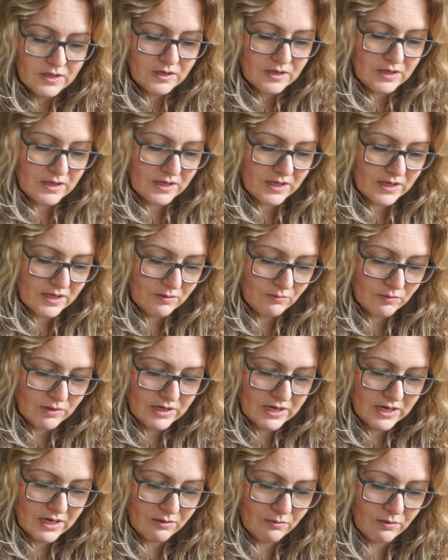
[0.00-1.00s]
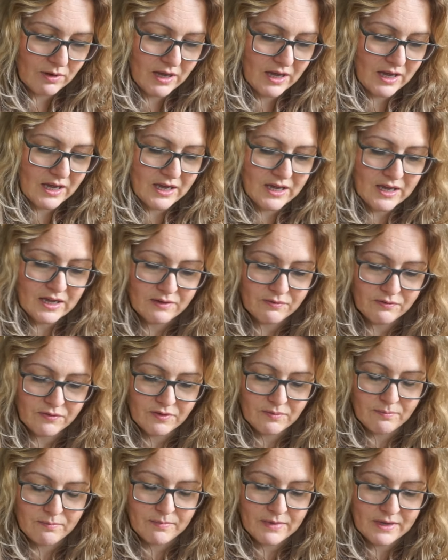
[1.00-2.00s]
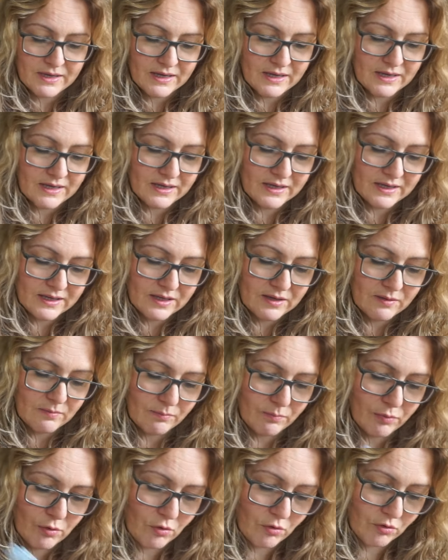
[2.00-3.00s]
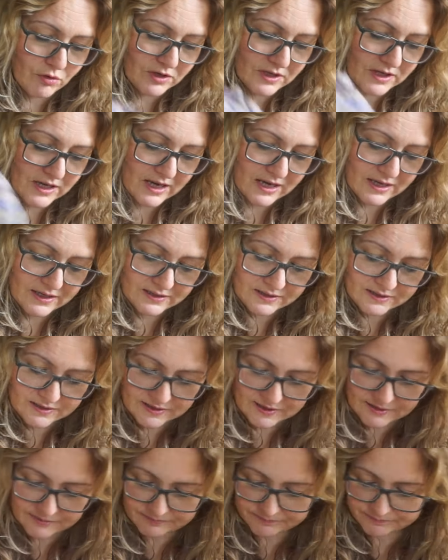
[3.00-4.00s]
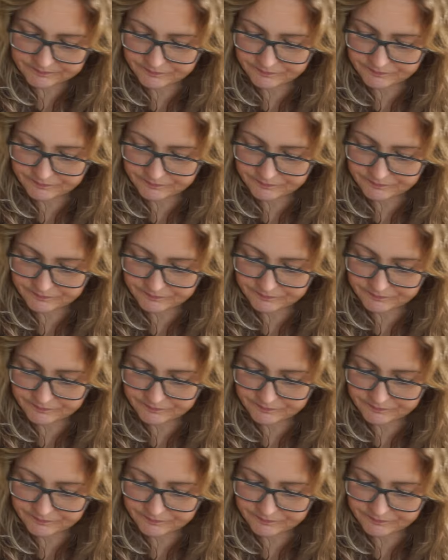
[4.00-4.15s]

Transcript: Uh, we now have my Polka Cats.